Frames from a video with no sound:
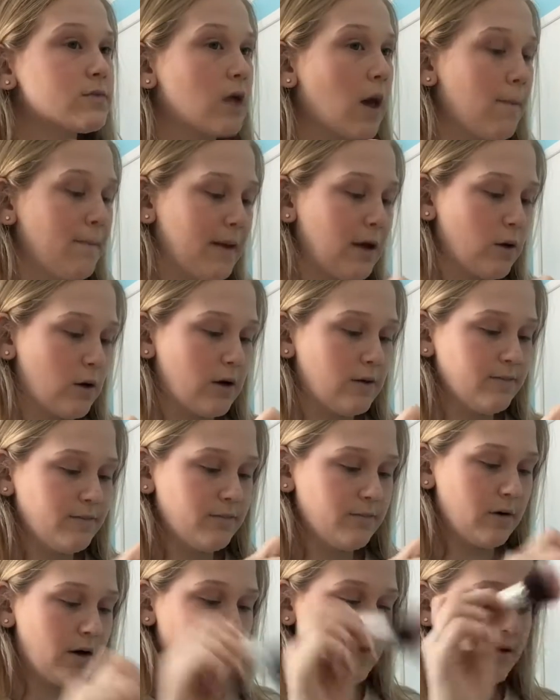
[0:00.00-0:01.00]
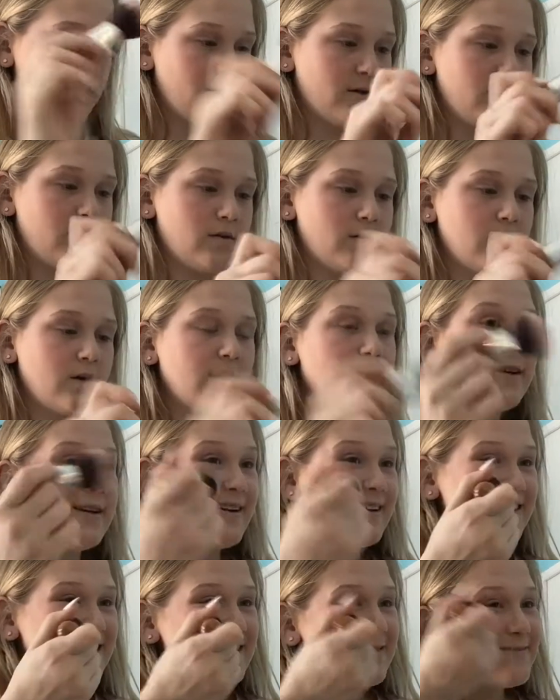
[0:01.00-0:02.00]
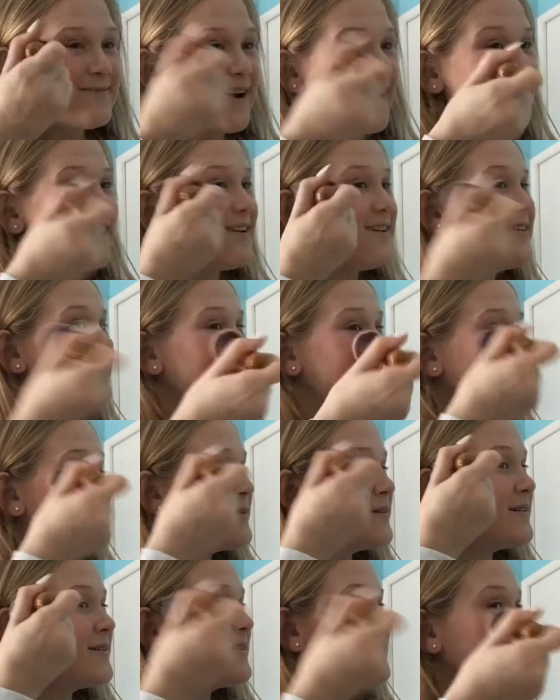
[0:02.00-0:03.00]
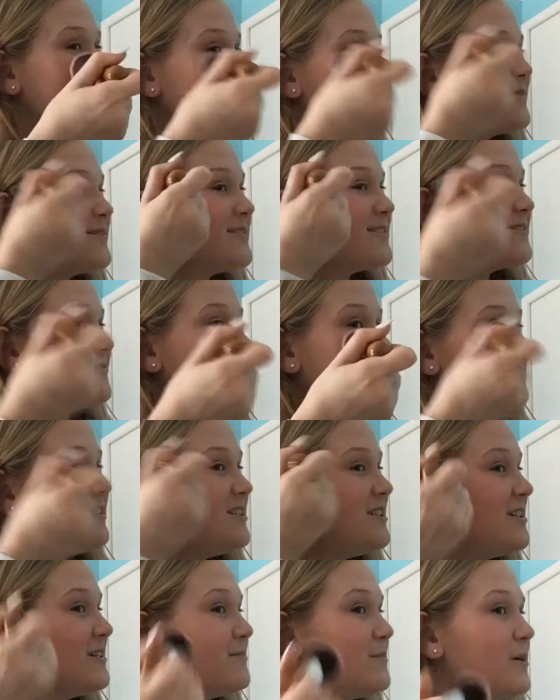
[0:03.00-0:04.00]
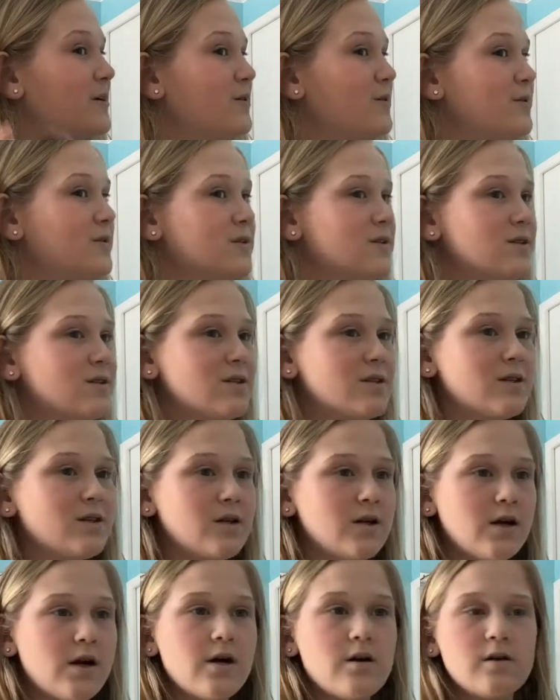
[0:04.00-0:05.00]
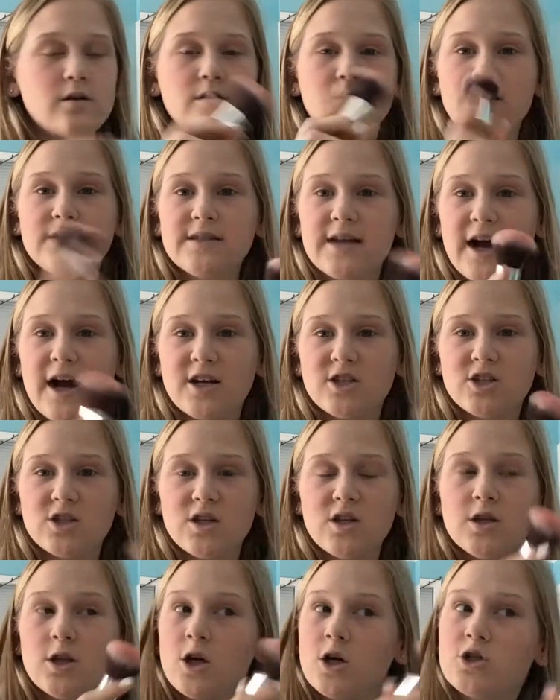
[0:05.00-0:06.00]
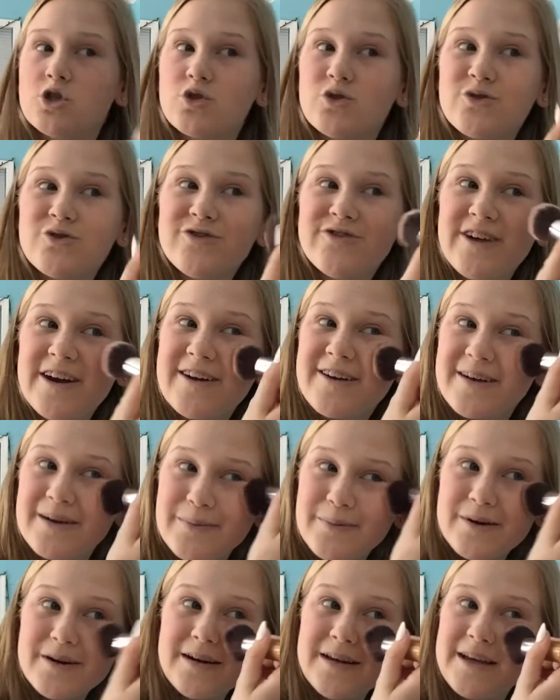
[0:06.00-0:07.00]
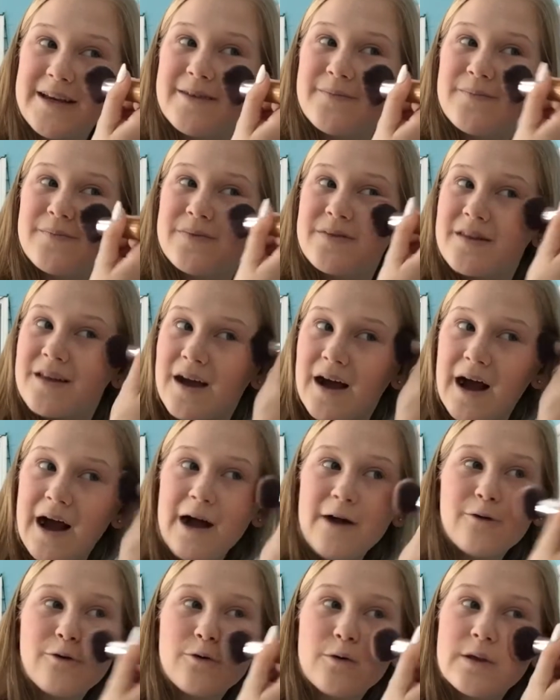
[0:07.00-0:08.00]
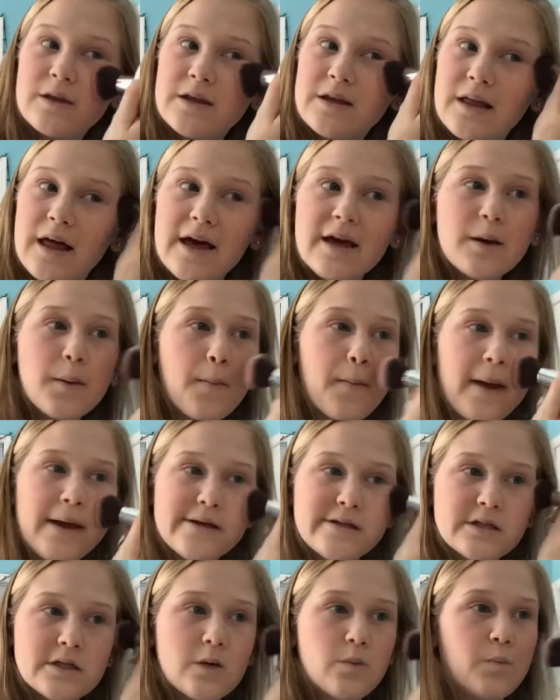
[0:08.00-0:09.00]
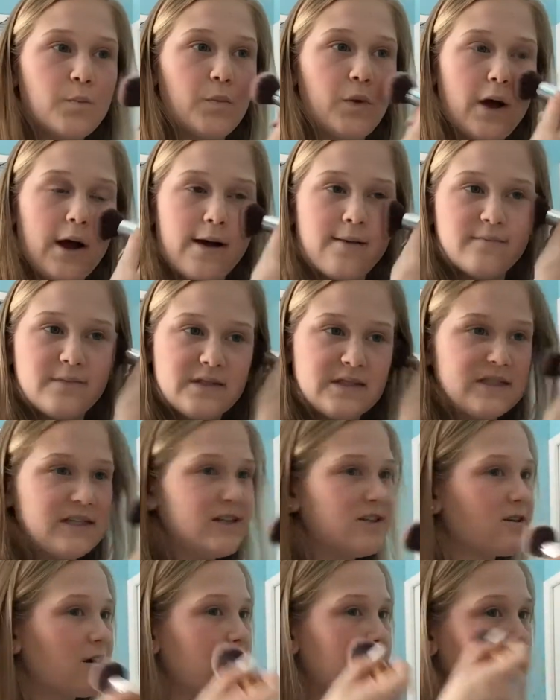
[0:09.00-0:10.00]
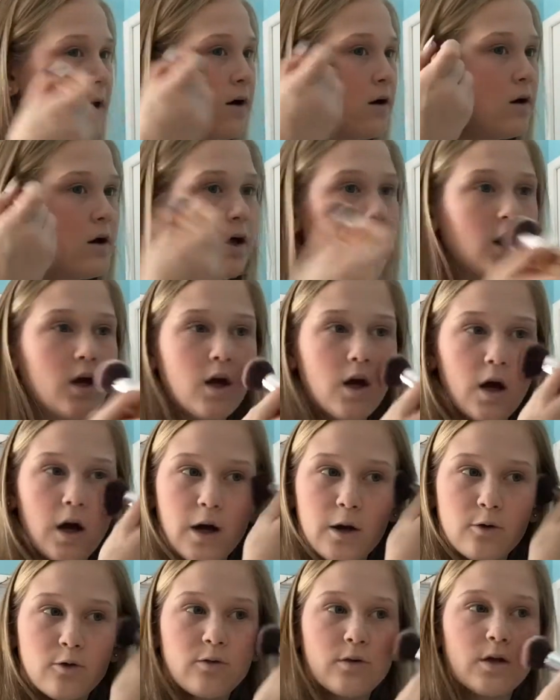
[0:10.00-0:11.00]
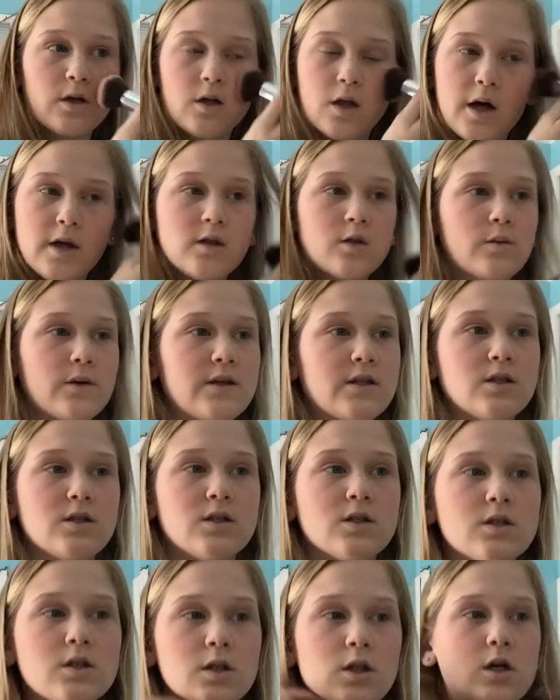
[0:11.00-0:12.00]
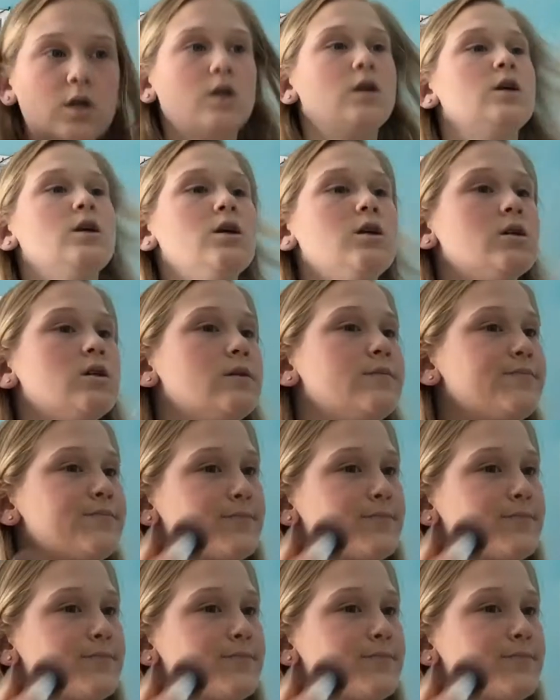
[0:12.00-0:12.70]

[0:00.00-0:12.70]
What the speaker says: mirror, but smile, put on the apples of my cheekbones. This actually looks very pretty. I really like, based on what I'm seeing right now, I really like the way this is looking. And